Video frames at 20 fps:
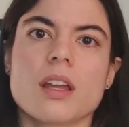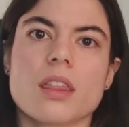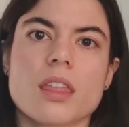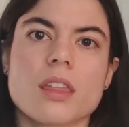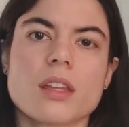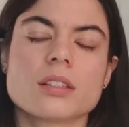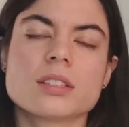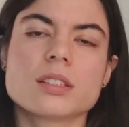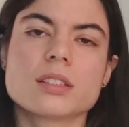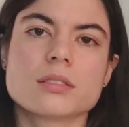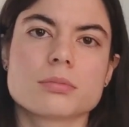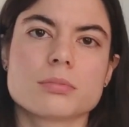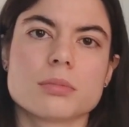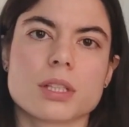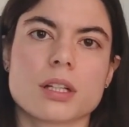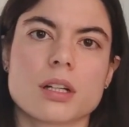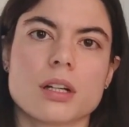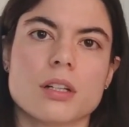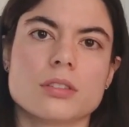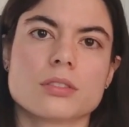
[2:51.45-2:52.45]
This is
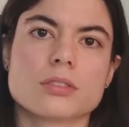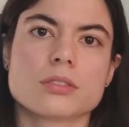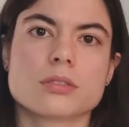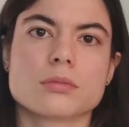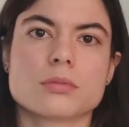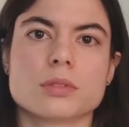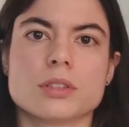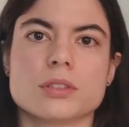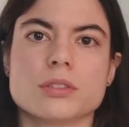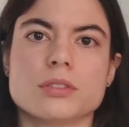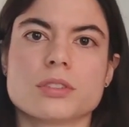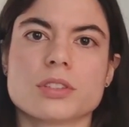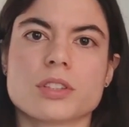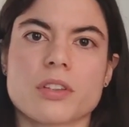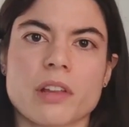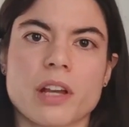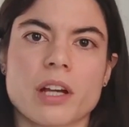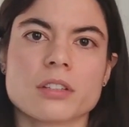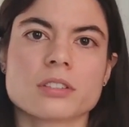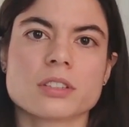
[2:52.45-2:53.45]
because to produce
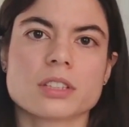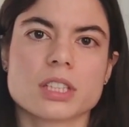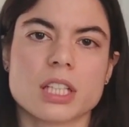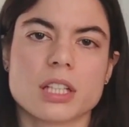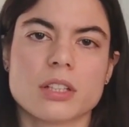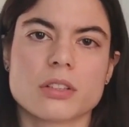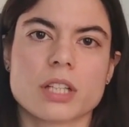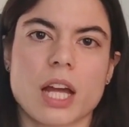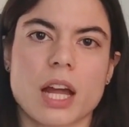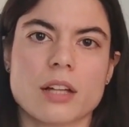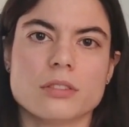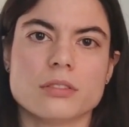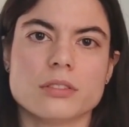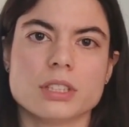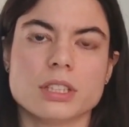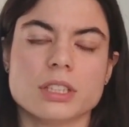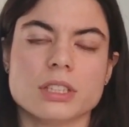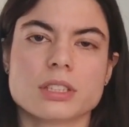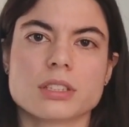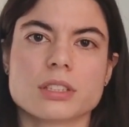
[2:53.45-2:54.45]
1000
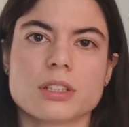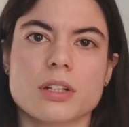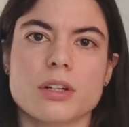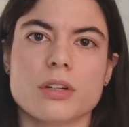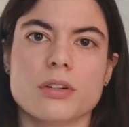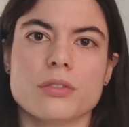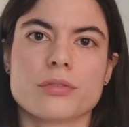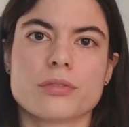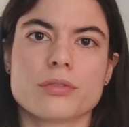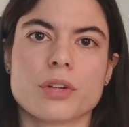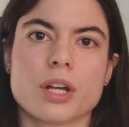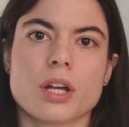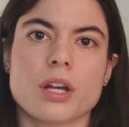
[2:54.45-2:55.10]
kilocalories of